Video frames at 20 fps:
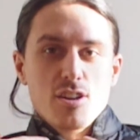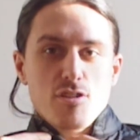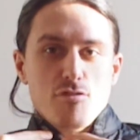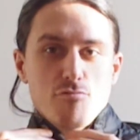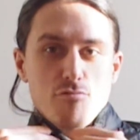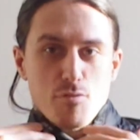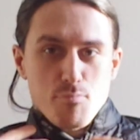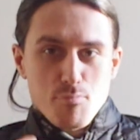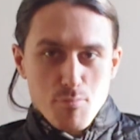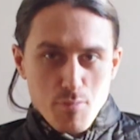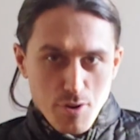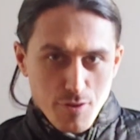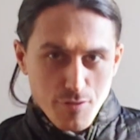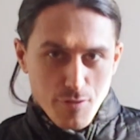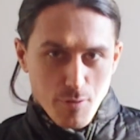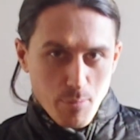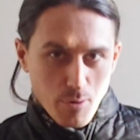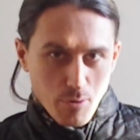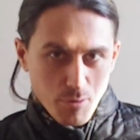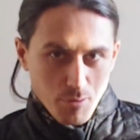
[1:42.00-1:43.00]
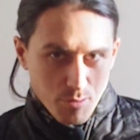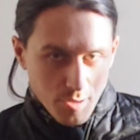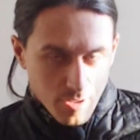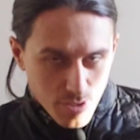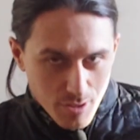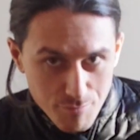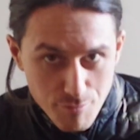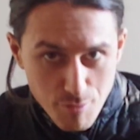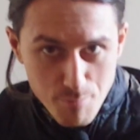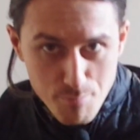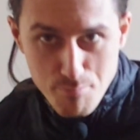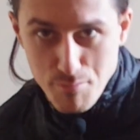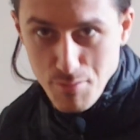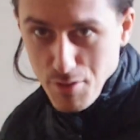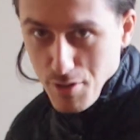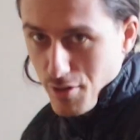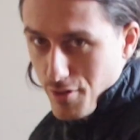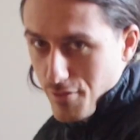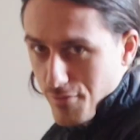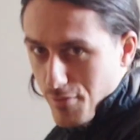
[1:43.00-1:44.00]
removable,
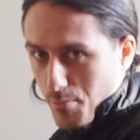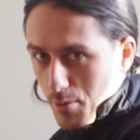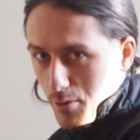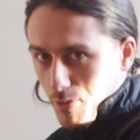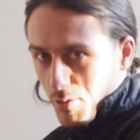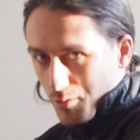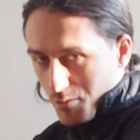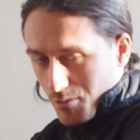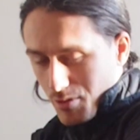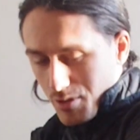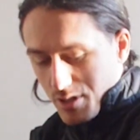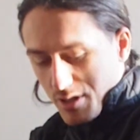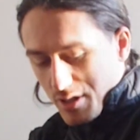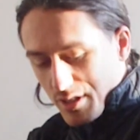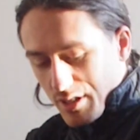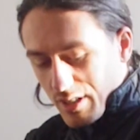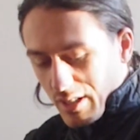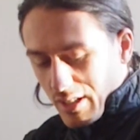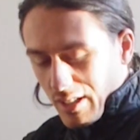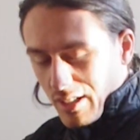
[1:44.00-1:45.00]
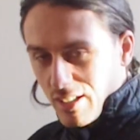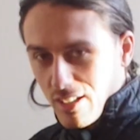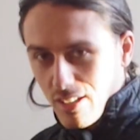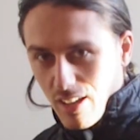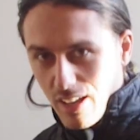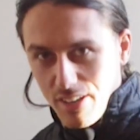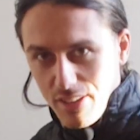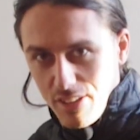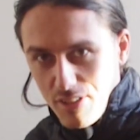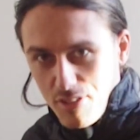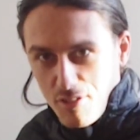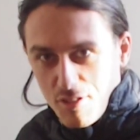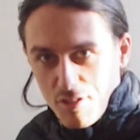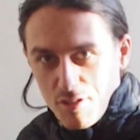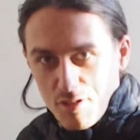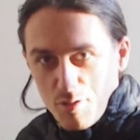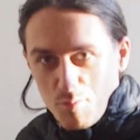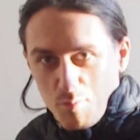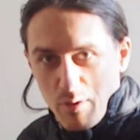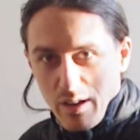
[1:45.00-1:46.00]
removable, liner that you can
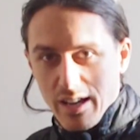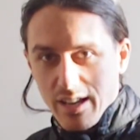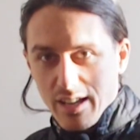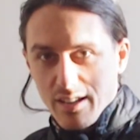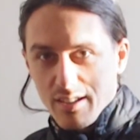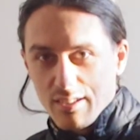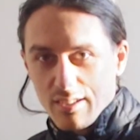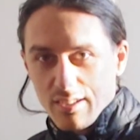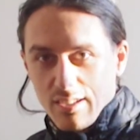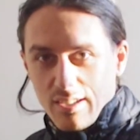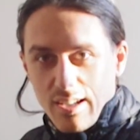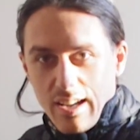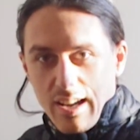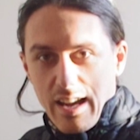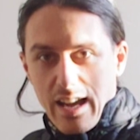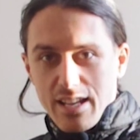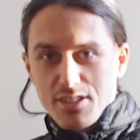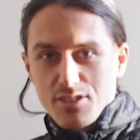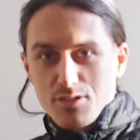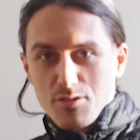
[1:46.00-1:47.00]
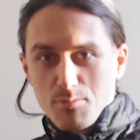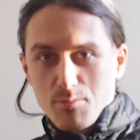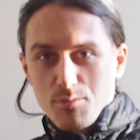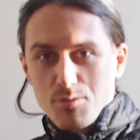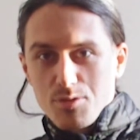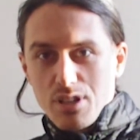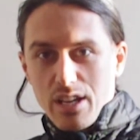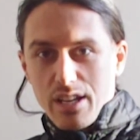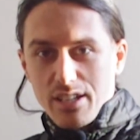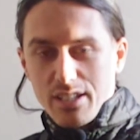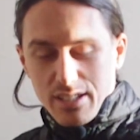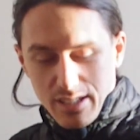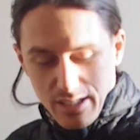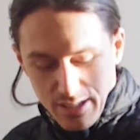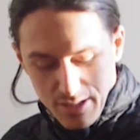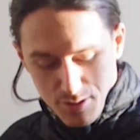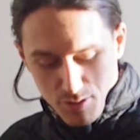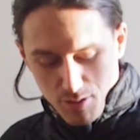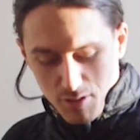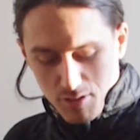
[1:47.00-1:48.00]
just wear as a normal jacket.
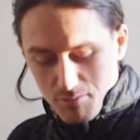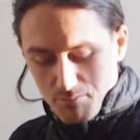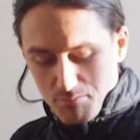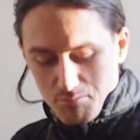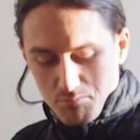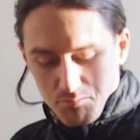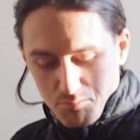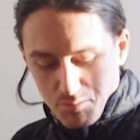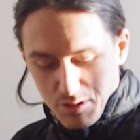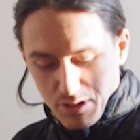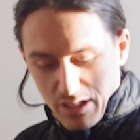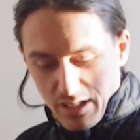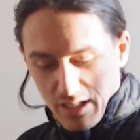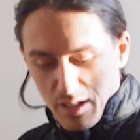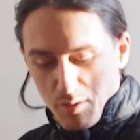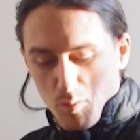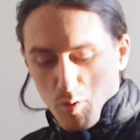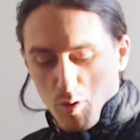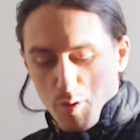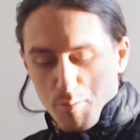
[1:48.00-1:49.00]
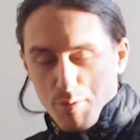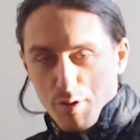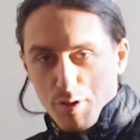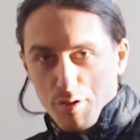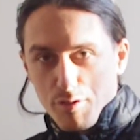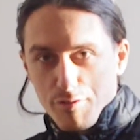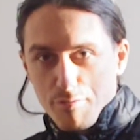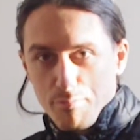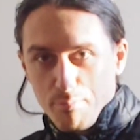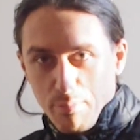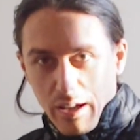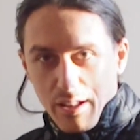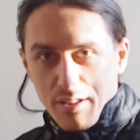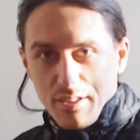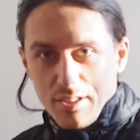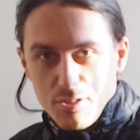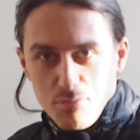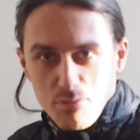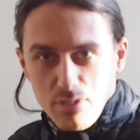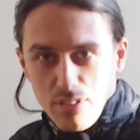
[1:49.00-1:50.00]
It's not particularly waterproof, but
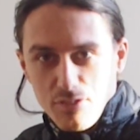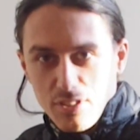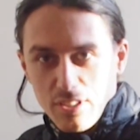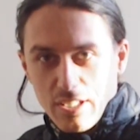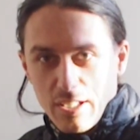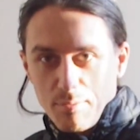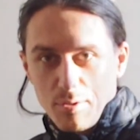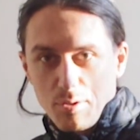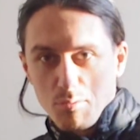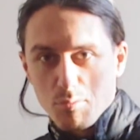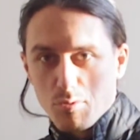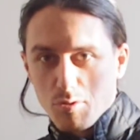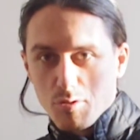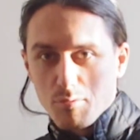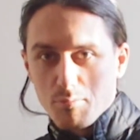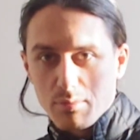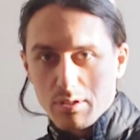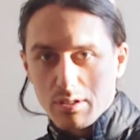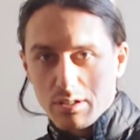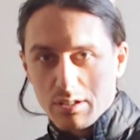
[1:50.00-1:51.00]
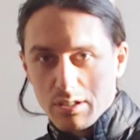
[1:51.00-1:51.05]
this will definitely keep you warm